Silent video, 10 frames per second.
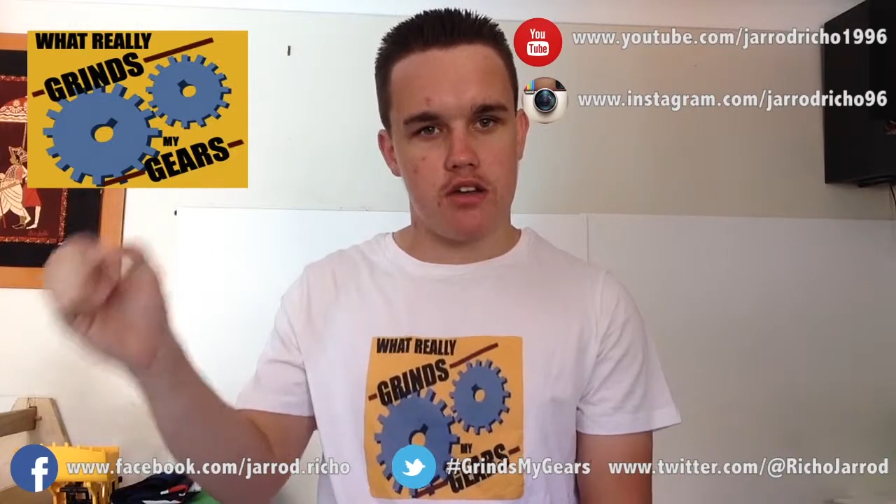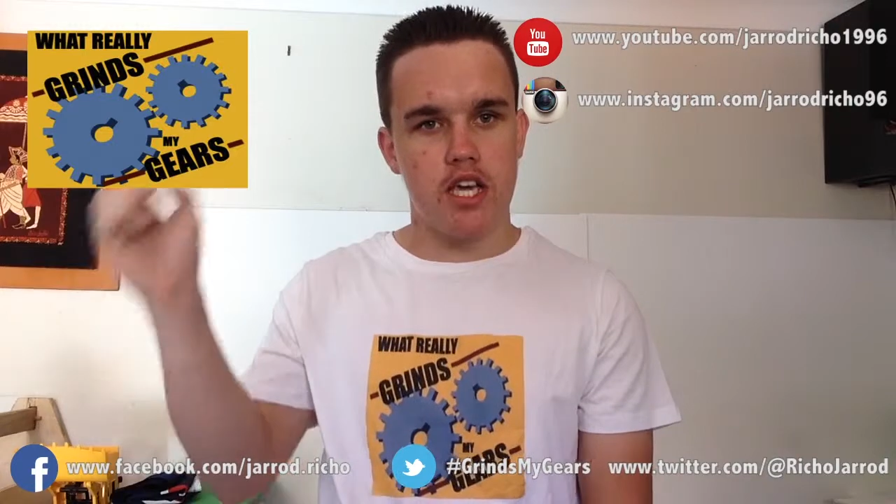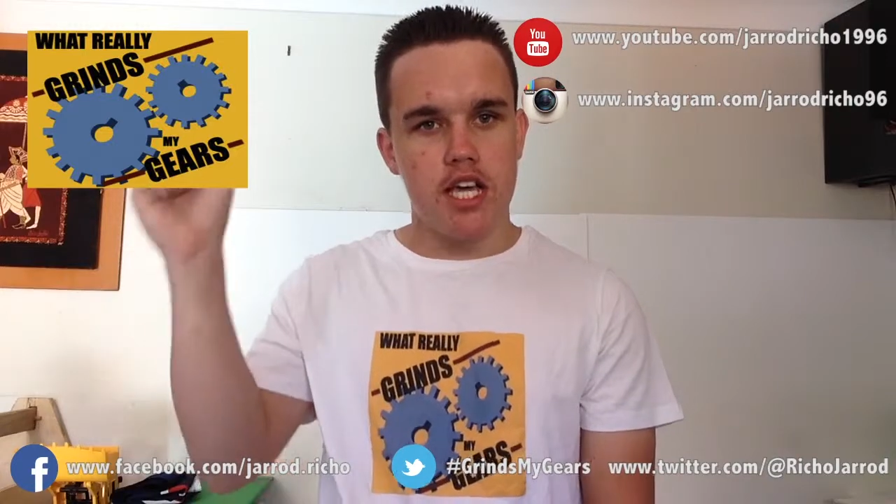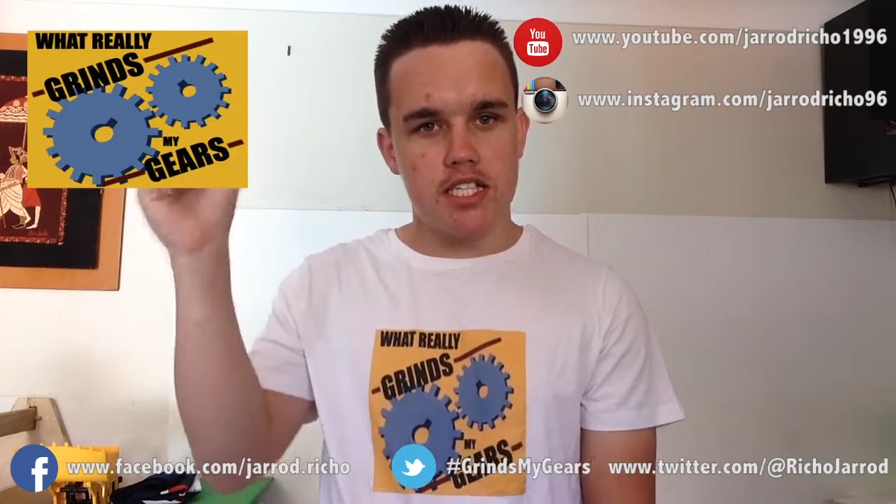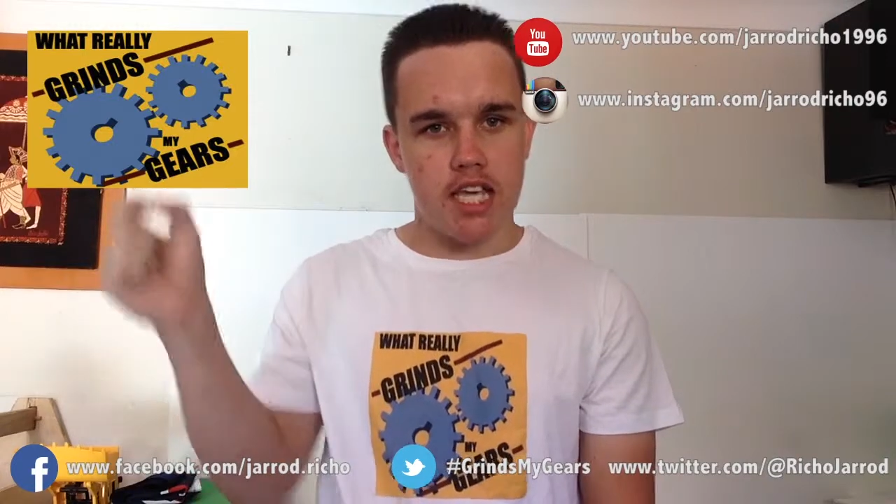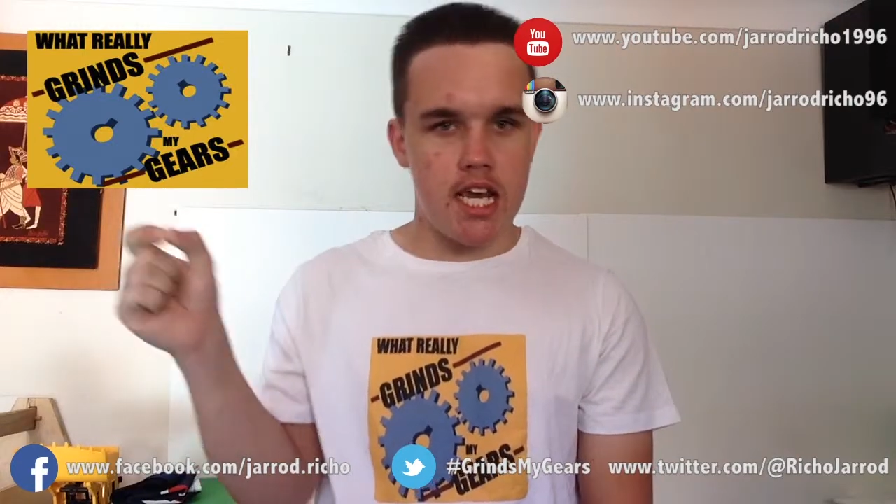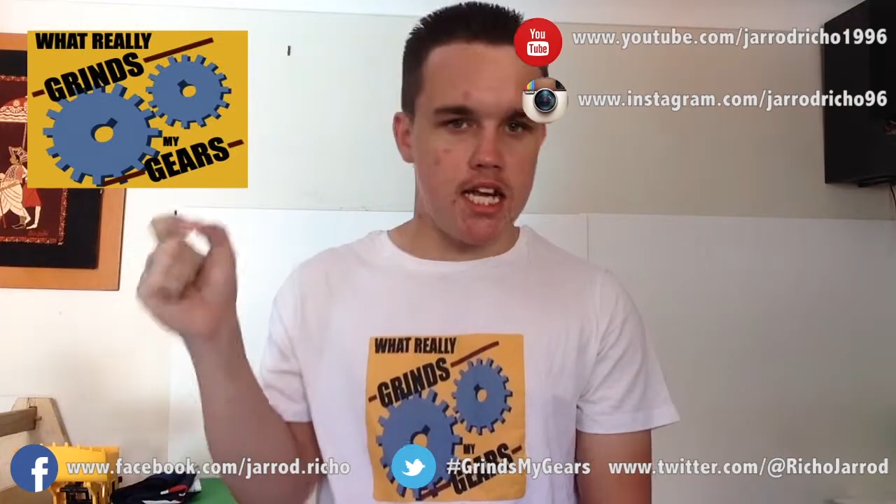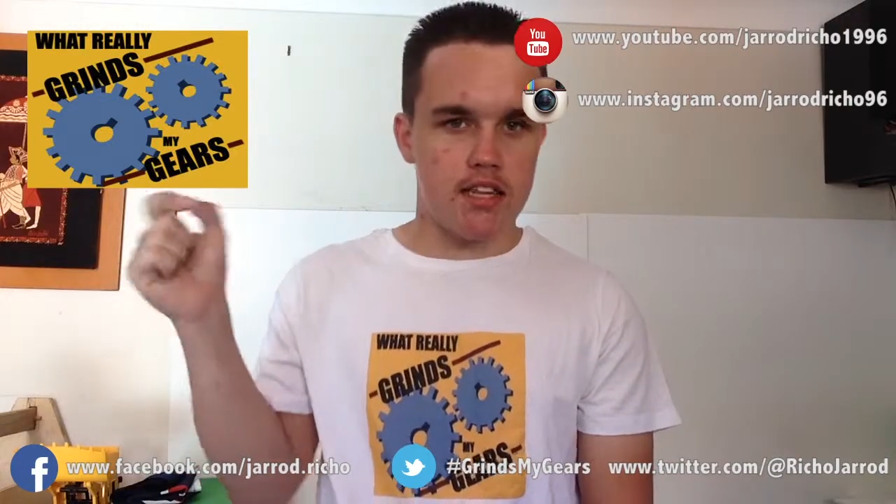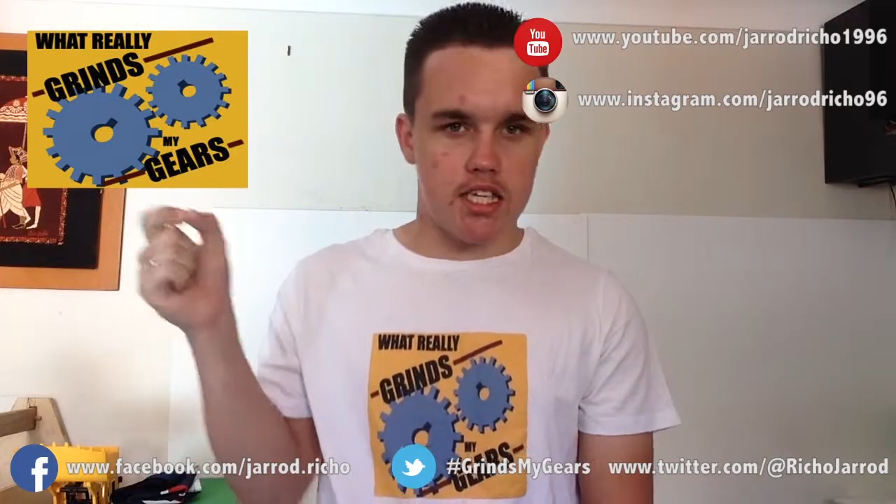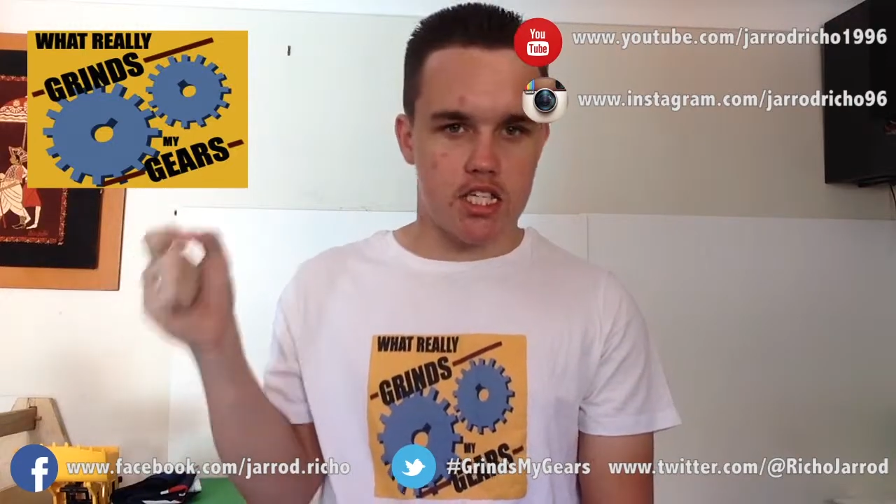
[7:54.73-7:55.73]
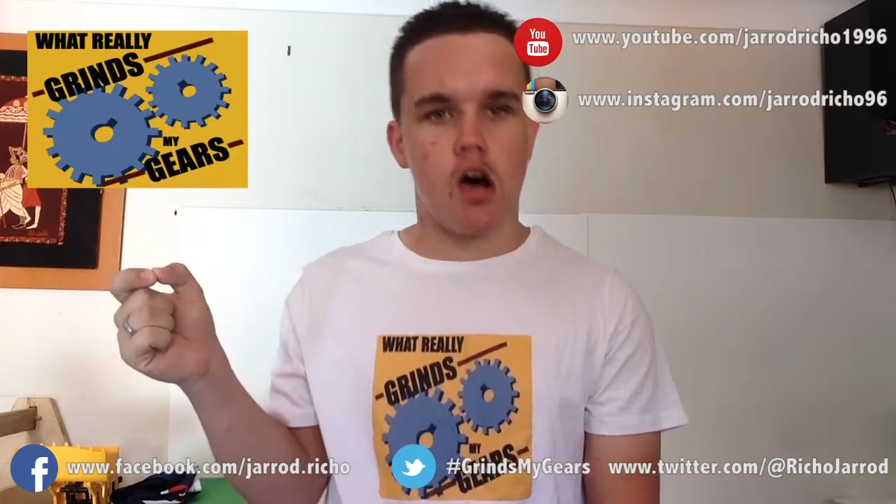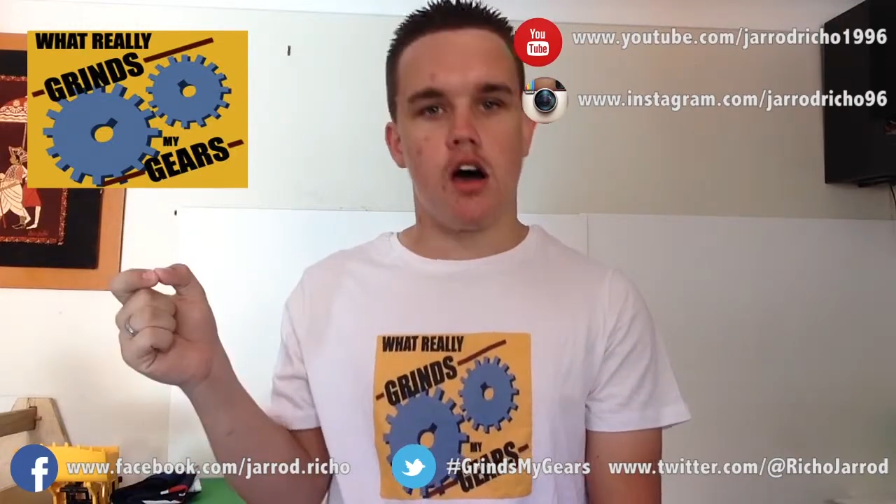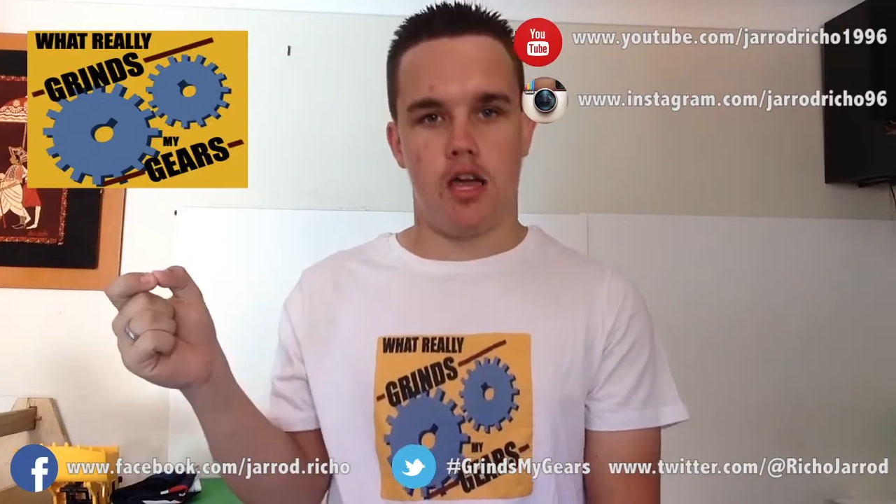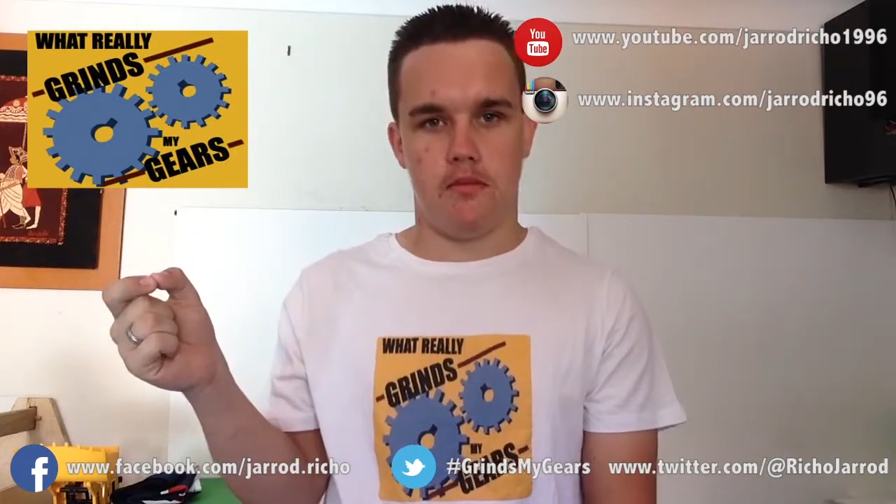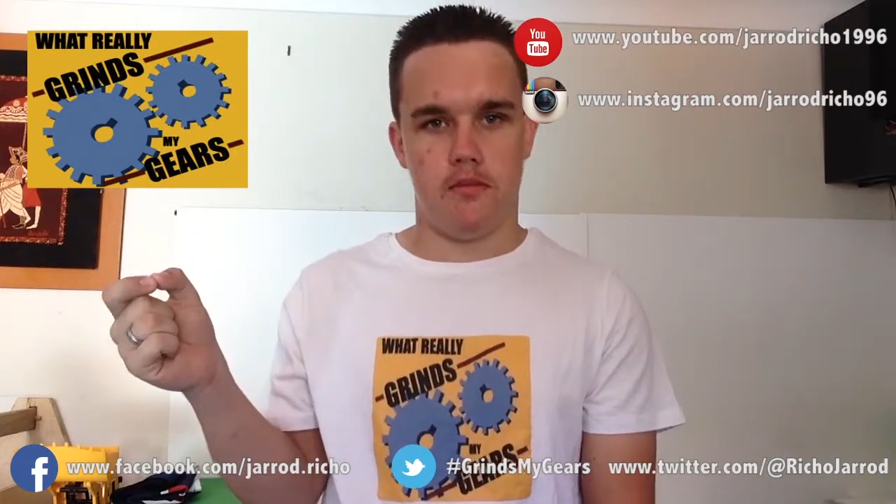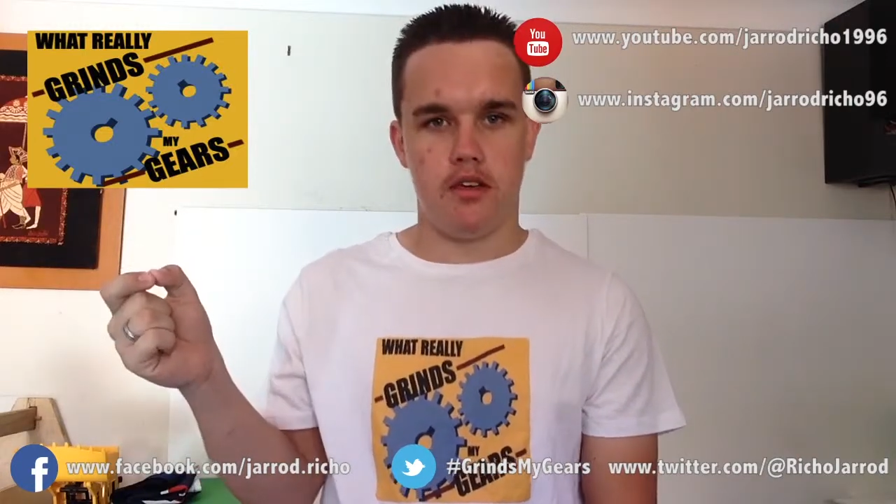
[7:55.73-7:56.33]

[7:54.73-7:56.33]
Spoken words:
seen at this time.